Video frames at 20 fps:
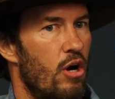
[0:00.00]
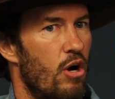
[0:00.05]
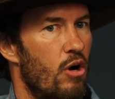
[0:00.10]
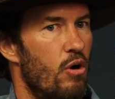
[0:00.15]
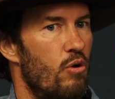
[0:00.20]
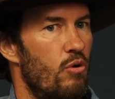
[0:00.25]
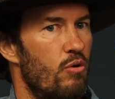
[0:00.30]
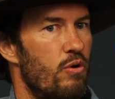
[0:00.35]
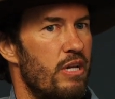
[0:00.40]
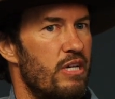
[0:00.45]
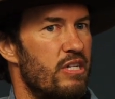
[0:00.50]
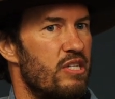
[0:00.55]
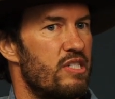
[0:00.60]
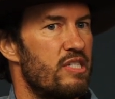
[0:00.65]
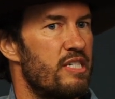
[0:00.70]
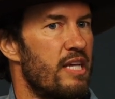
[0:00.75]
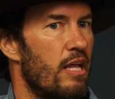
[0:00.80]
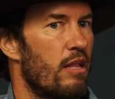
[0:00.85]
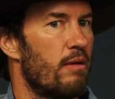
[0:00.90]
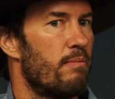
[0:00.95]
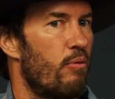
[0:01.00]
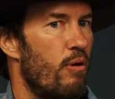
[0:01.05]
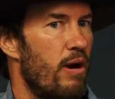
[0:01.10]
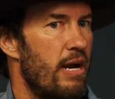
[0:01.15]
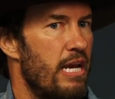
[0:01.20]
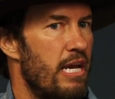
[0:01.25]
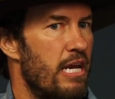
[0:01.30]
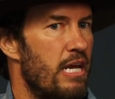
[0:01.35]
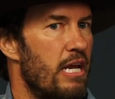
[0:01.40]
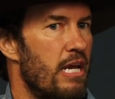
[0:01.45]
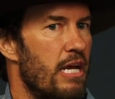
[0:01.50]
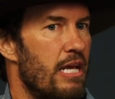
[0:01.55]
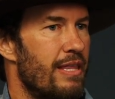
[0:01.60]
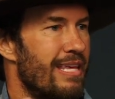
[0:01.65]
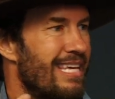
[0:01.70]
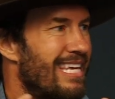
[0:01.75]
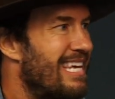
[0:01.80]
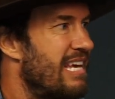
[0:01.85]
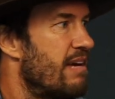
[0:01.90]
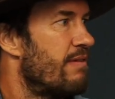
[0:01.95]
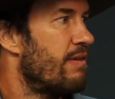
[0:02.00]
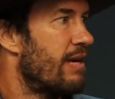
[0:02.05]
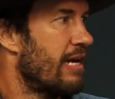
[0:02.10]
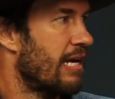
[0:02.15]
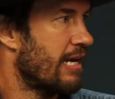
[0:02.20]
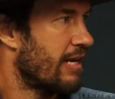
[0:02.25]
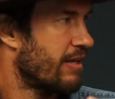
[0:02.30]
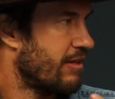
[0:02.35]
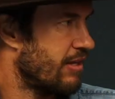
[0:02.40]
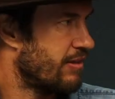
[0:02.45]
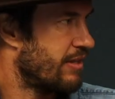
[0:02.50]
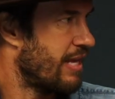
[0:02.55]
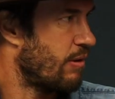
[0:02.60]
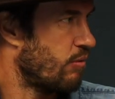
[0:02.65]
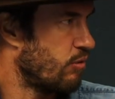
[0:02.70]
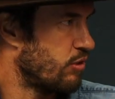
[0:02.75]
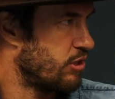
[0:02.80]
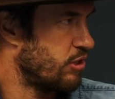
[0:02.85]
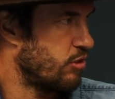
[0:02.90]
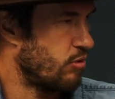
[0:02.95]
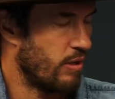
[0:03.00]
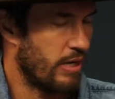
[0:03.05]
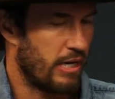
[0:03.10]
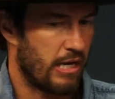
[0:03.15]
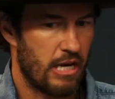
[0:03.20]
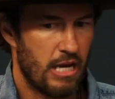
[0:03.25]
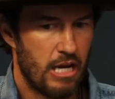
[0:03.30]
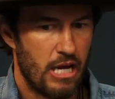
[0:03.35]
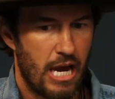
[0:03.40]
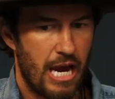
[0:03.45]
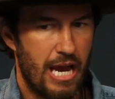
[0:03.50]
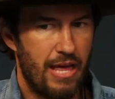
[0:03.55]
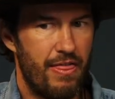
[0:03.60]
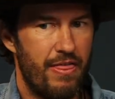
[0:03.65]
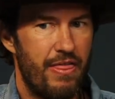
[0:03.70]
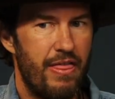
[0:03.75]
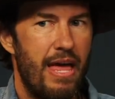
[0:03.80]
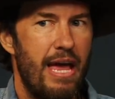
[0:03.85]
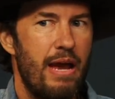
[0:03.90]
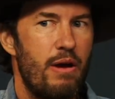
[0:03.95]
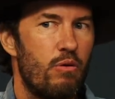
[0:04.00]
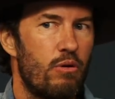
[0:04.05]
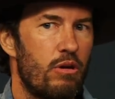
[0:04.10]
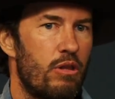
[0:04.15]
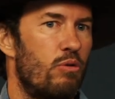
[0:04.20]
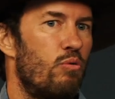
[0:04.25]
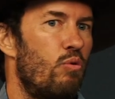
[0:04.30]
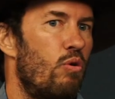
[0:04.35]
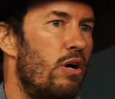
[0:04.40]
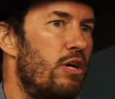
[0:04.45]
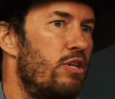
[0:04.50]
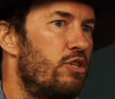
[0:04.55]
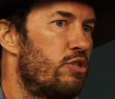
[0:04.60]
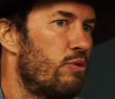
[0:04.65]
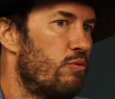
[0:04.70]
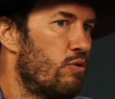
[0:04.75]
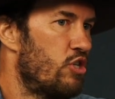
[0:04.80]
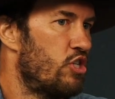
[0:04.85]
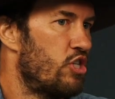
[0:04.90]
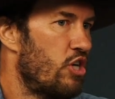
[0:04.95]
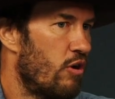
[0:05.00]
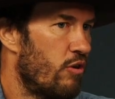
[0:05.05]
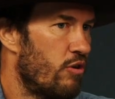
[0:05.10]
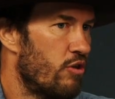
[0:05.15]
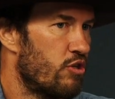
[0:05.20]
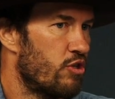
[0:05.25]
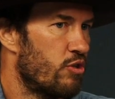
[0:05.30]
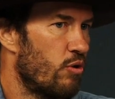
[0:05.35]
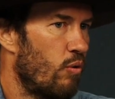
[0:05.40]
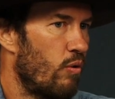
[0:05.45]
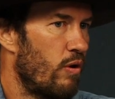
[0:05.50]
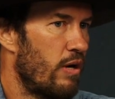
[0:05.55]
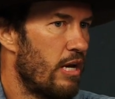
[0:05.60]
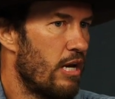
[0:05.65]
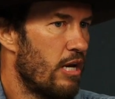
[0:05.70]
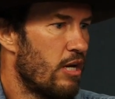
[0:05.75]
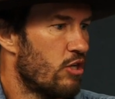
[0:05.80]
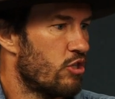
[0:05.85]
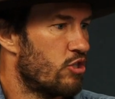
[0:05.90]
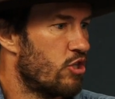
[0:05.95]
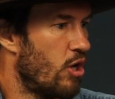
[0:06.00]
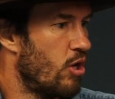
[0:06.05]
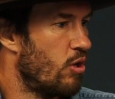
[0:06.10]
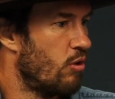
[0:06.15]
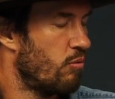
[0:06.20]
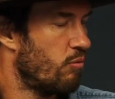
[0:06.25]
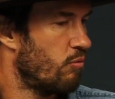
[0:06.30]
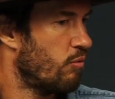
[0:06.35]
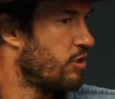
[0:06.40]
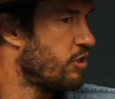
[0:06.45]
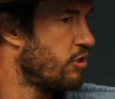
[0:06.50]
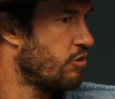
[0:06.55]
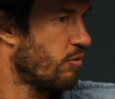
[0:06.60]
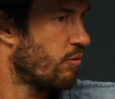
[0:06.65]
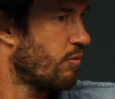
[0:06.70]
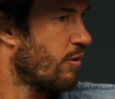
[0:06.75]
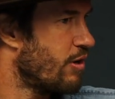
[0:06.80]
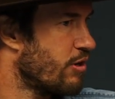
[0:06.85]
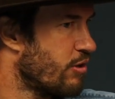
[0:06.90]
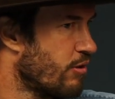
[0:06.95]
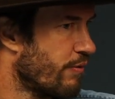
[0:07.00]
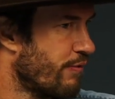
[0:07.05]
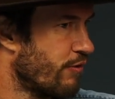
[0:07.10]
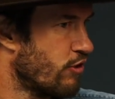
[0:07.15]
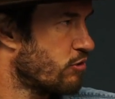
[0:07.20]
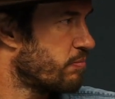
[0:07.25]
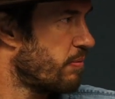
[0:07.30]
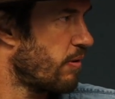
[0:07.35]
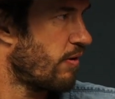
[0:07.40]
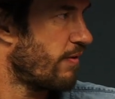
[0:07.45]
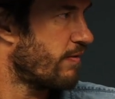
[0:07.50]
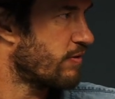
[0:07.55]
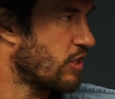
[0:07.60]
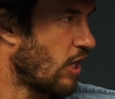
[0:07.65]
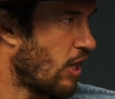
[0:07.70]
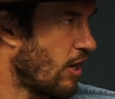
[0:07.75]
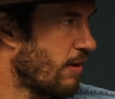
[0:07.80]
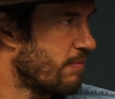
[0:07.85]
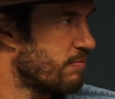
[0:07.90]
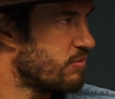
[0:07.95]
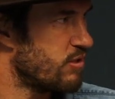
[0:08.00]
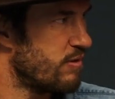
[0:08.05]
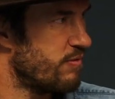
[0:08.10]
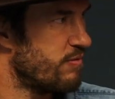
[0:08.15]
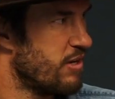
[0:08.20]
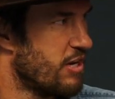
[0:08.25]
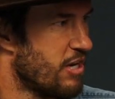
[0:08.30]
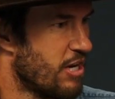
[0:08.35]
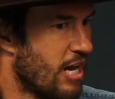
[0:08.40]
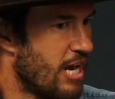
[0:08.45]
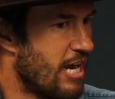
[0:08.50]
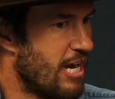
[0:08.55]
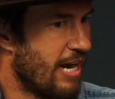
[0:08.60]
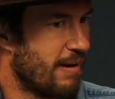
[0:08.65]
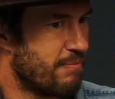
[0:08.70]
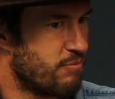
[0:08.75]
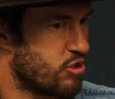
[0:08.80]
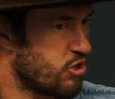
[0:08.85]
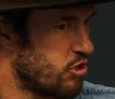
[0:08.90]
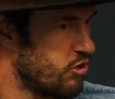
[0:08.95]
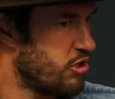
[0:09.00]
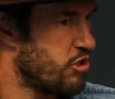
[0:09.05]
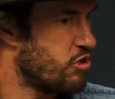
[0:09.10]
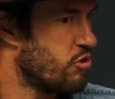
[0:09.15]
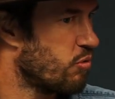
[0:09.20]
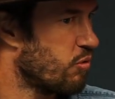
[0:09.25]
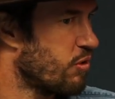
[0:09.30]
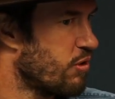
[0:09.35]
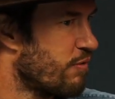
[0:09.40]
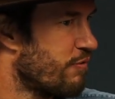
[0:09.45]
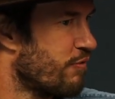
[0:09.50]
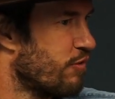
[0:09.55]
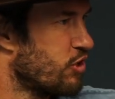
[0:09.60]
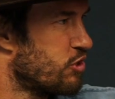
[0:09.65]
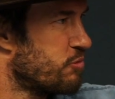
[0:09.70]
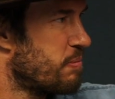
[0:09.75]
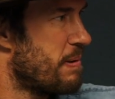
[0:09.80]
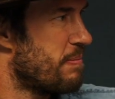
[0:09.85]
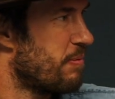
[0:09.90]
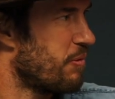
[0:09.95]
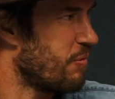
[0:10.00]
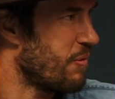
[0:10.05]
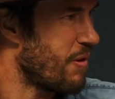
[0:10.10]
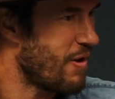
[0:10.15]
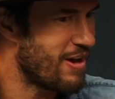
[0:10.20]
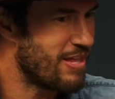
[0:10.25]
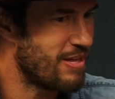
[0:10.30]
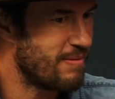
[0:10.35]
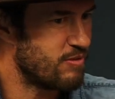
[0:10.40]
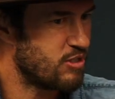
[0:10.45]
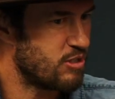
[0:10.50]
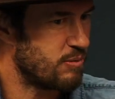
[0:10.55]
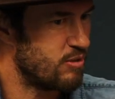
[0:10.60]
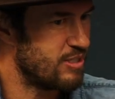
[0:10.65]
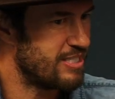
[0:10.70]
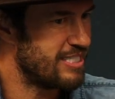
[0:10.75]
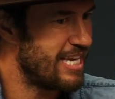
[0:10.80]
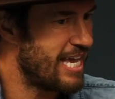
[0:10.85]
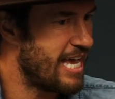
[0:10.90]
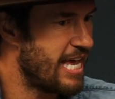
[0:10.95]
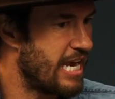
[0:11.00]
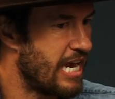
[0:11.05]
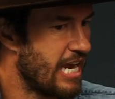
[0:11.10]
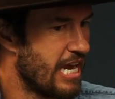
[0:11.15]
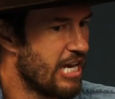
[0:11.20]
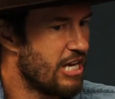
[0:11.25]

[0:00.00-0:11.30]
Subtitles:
owned, and celebrated the giving that they were doing. And they were the ones that would share the story. So when you were wearing your first pair of TOMS, and I'm sure that you were one of the first people wearing them, someone said,